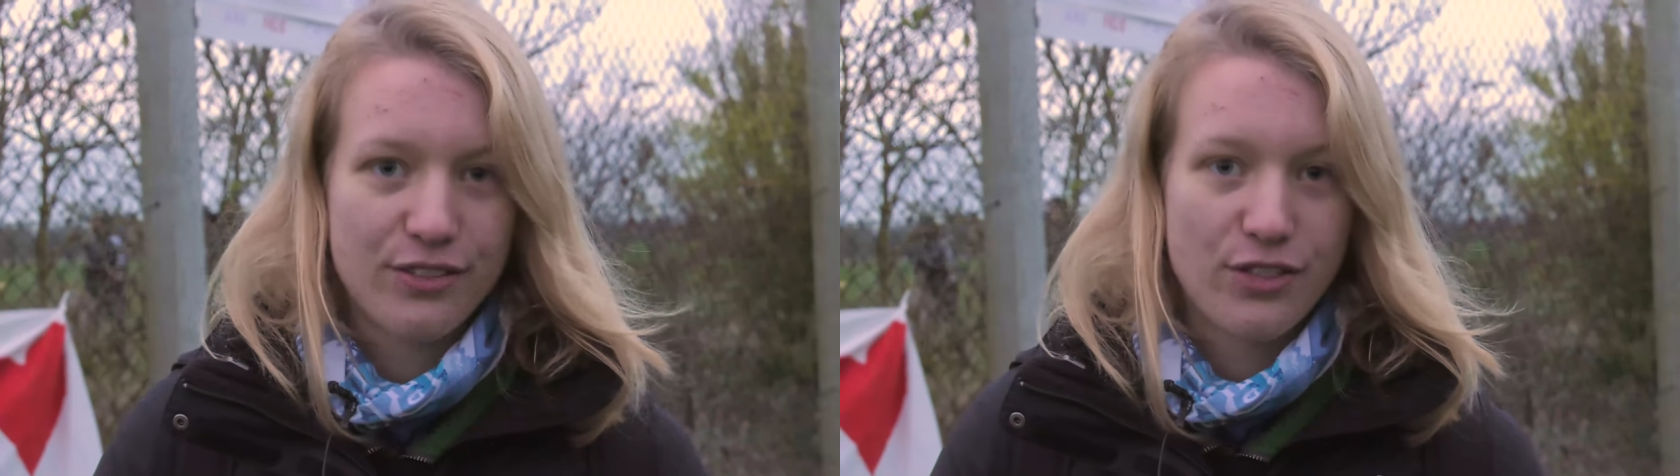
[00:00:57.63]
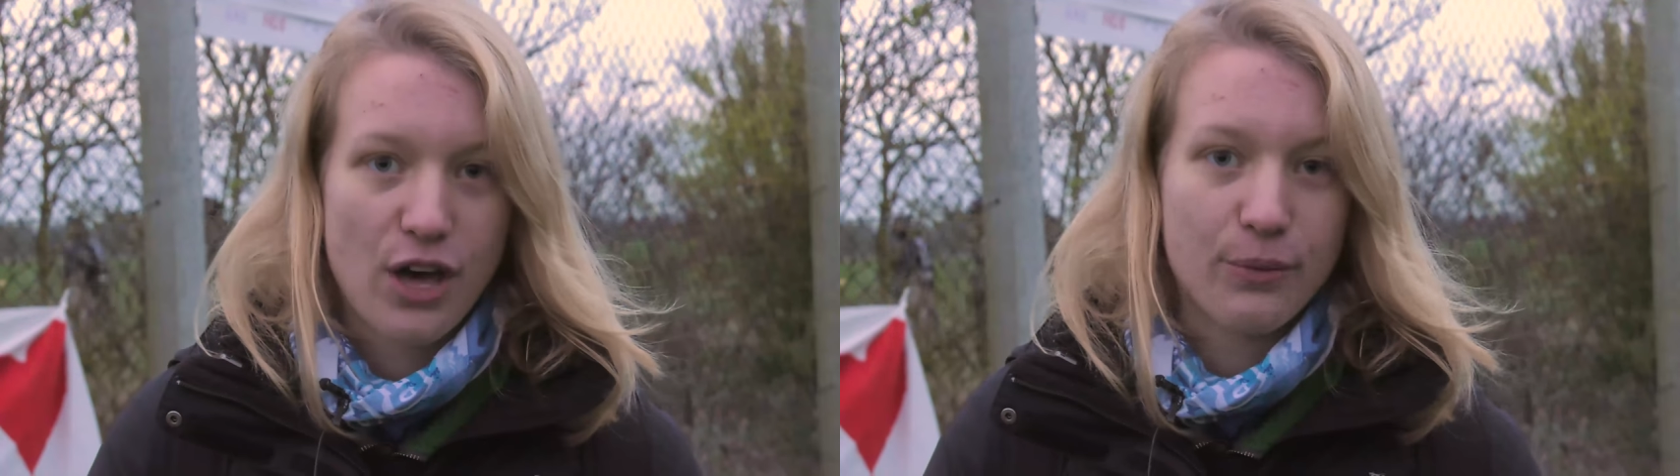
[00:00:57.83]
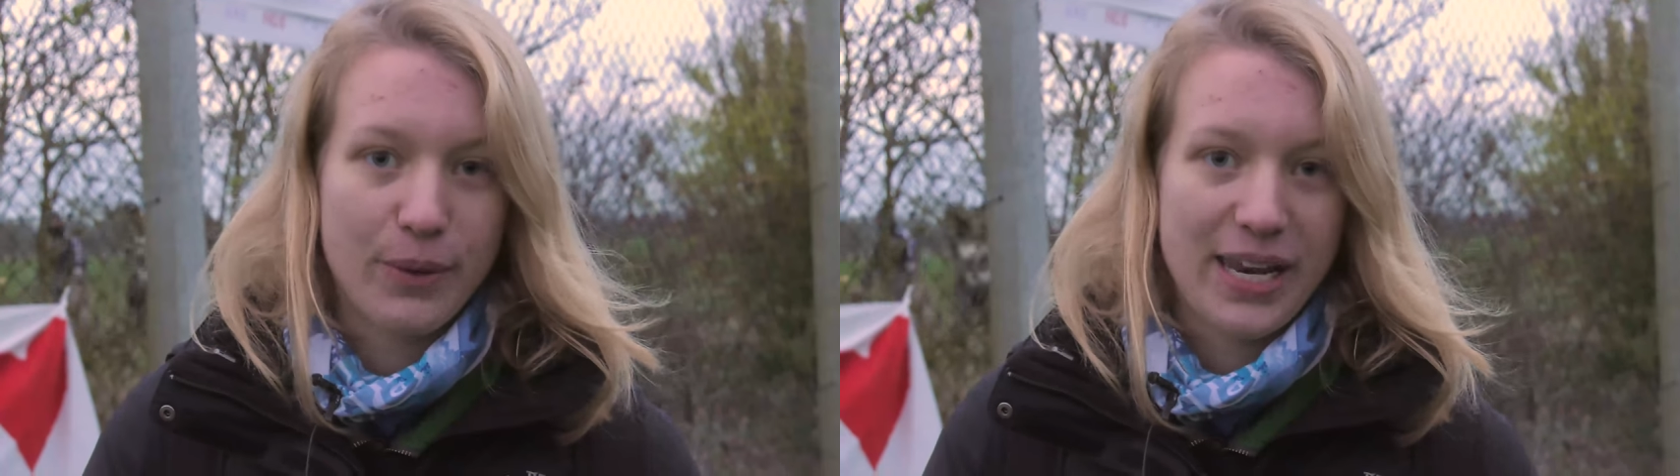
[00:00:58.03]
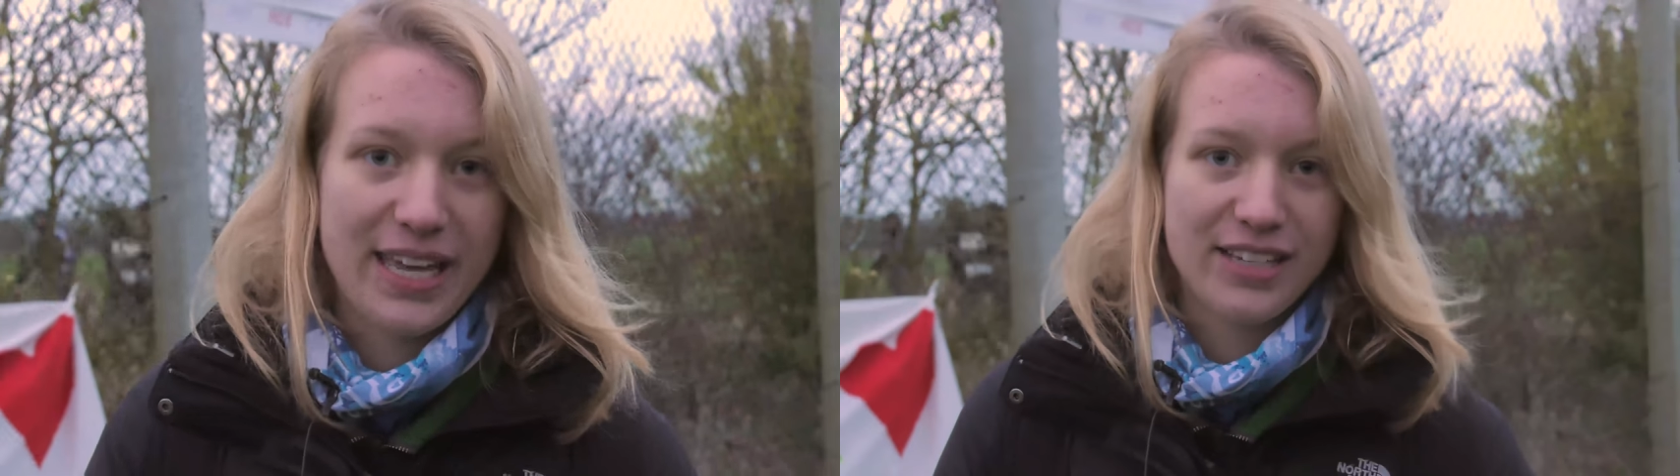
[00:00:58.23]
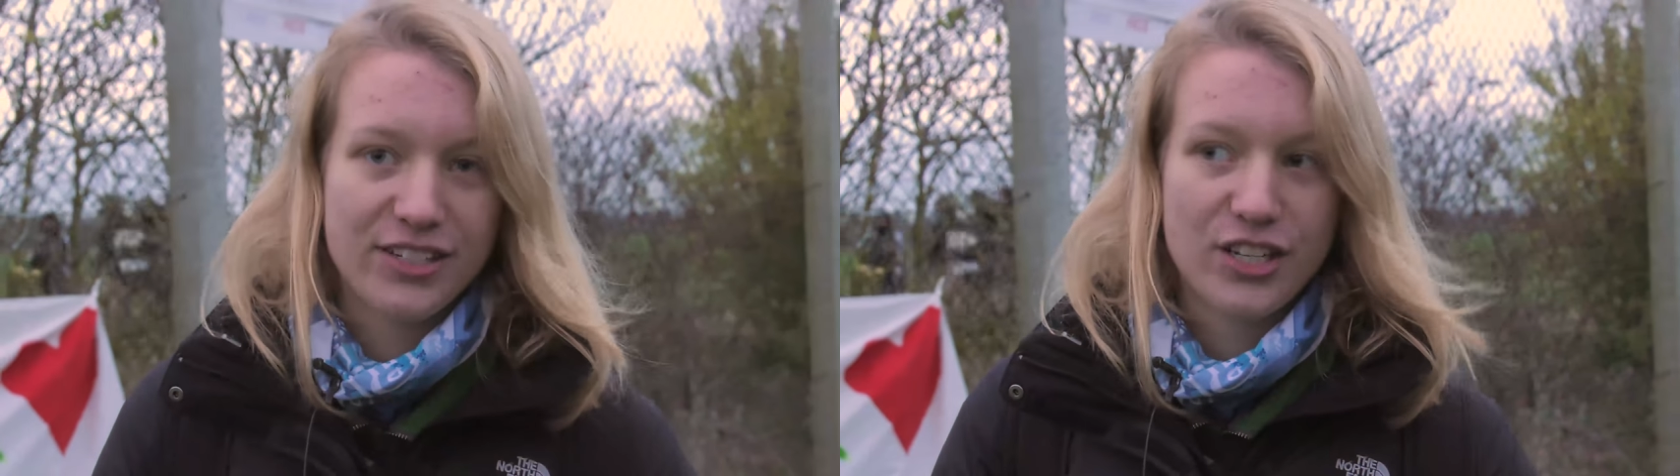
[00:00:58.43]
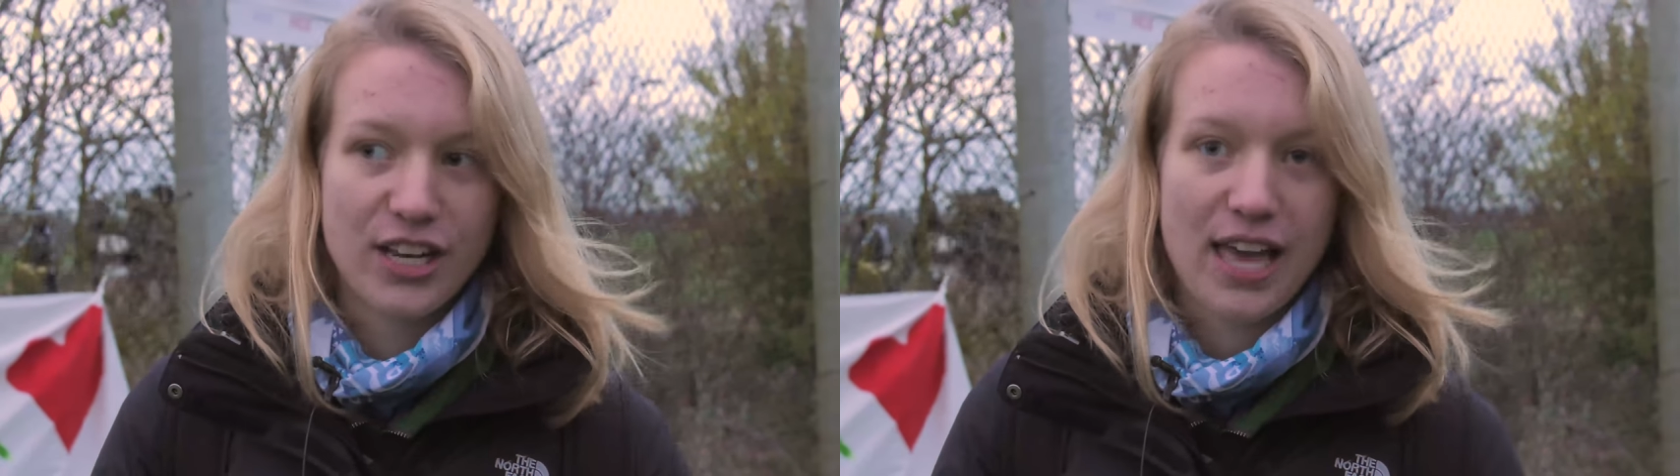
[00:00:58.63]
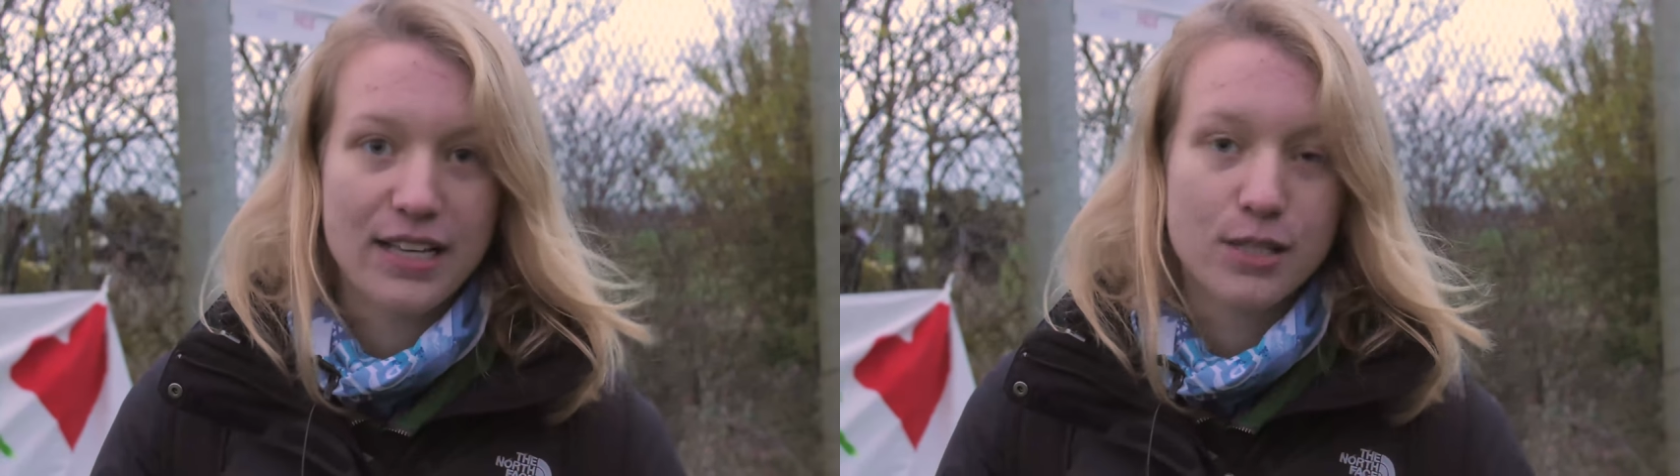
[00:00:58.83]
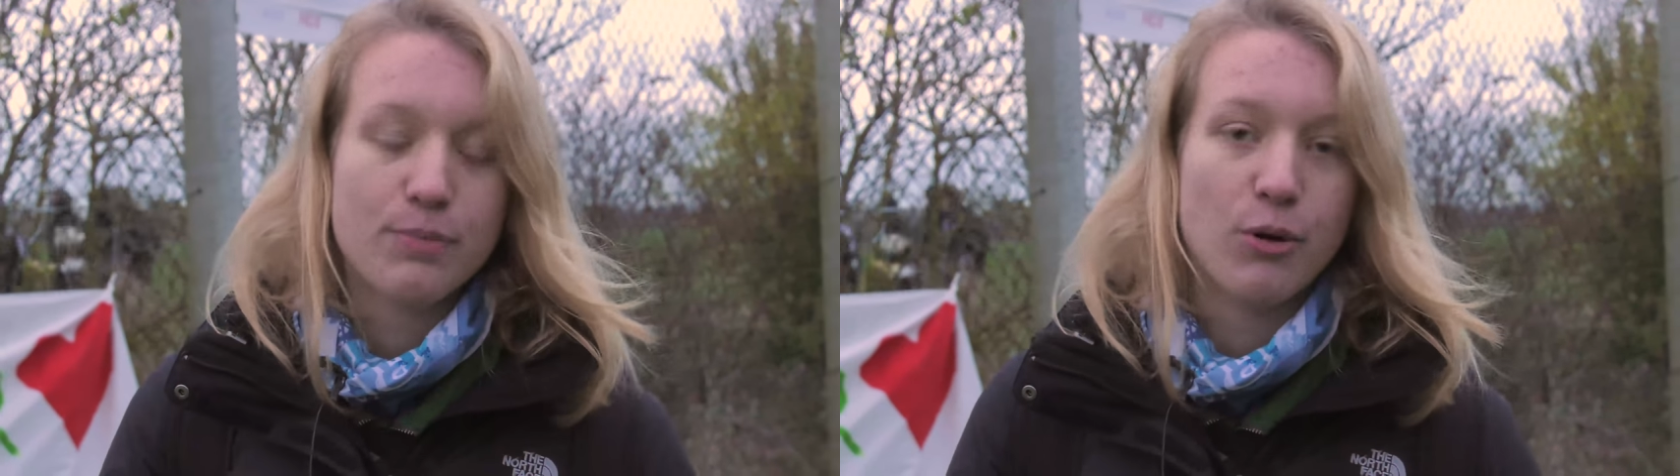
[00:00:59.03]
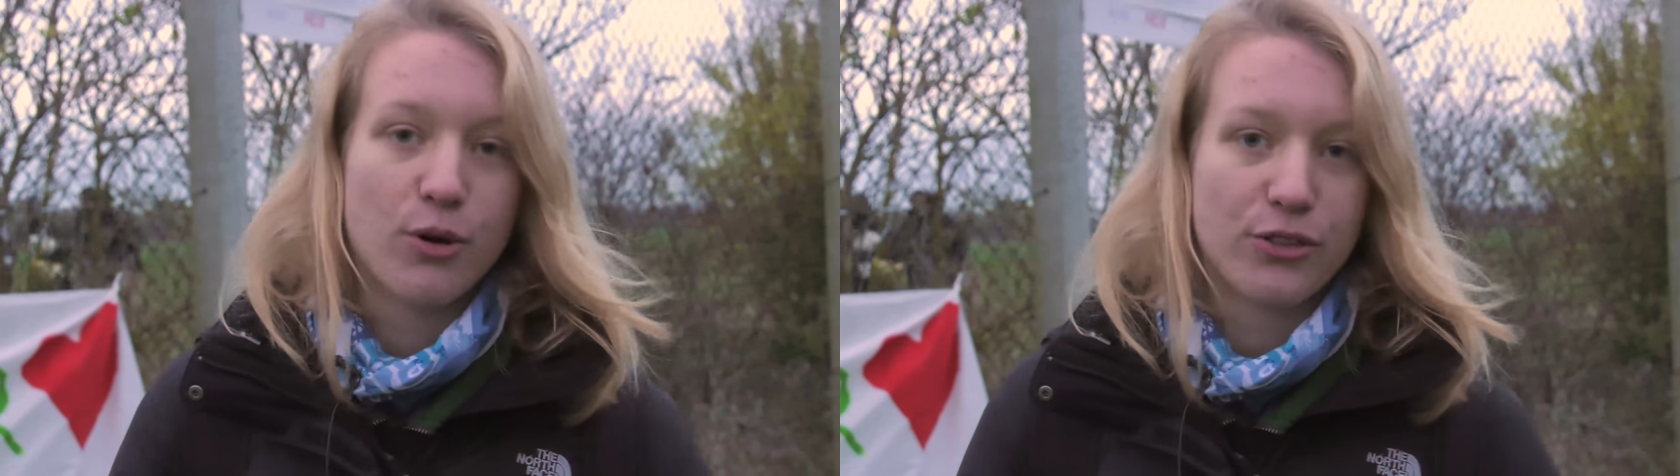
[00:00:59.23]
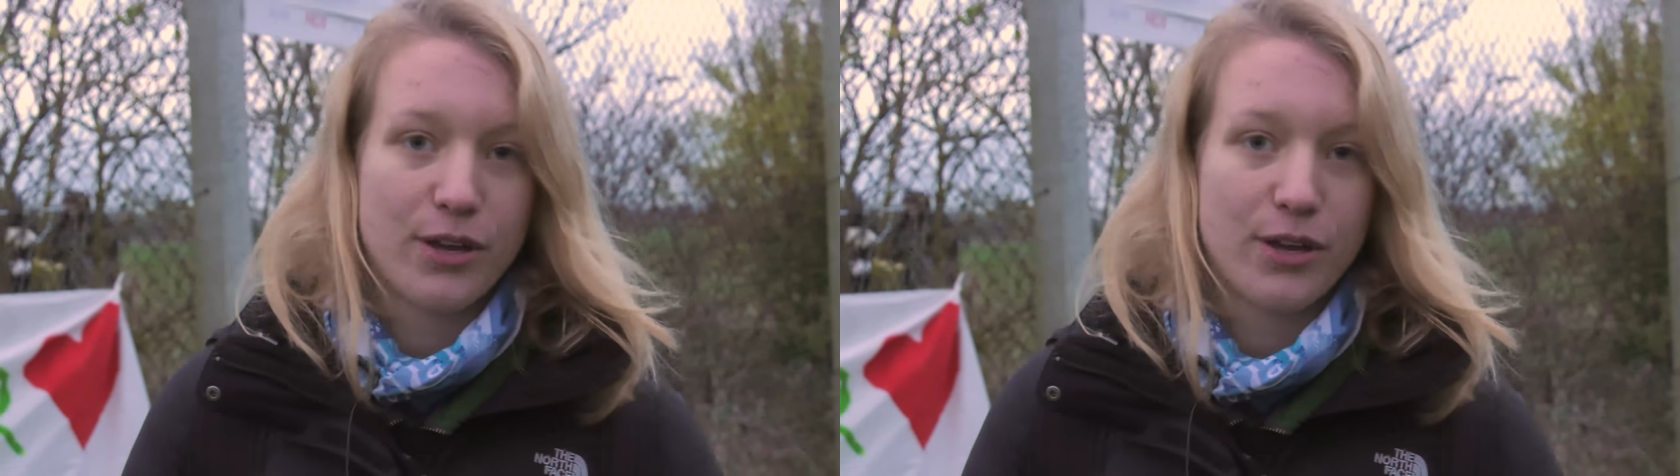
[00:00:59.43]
that are willing to like support